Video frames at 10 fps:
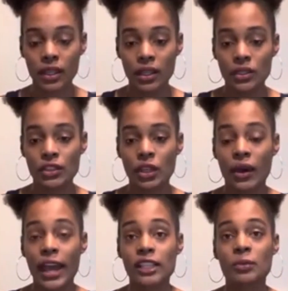So
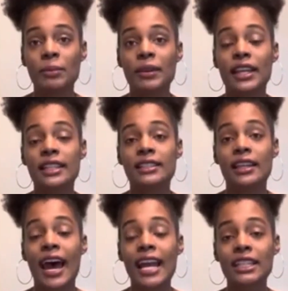as we begin to
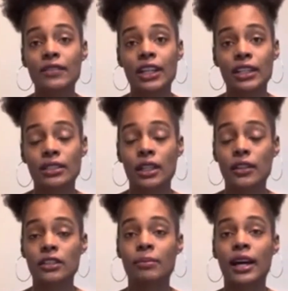activate
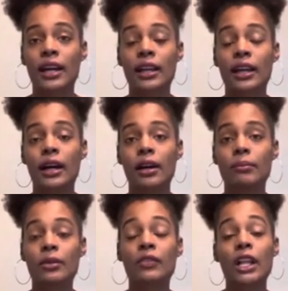ourselves by
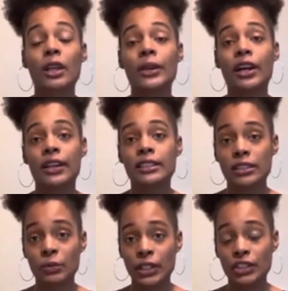following our
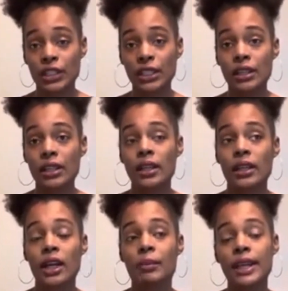intuition,
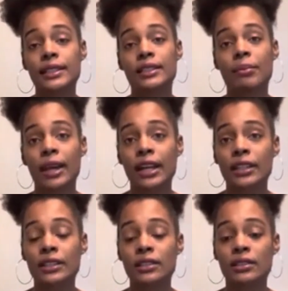coming into
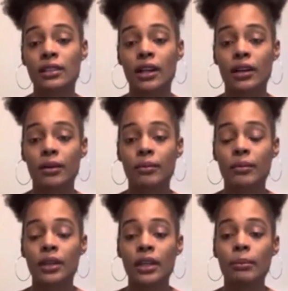balance,
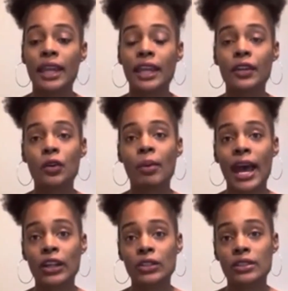making new
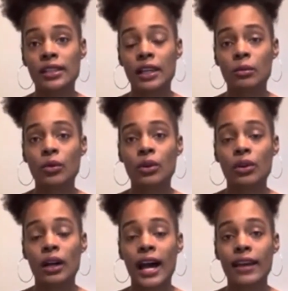patterns that are more
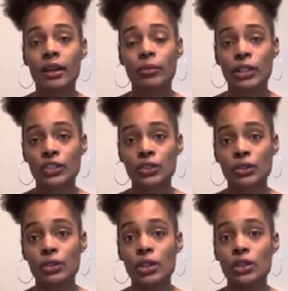high
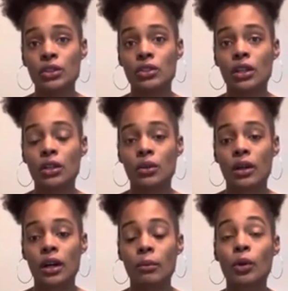vibrational, so
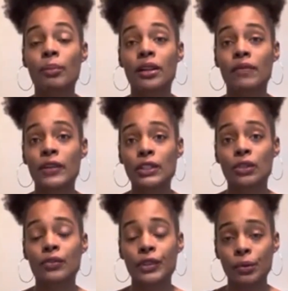more beneficial
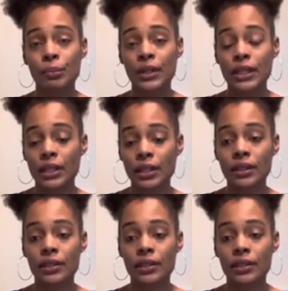for your being,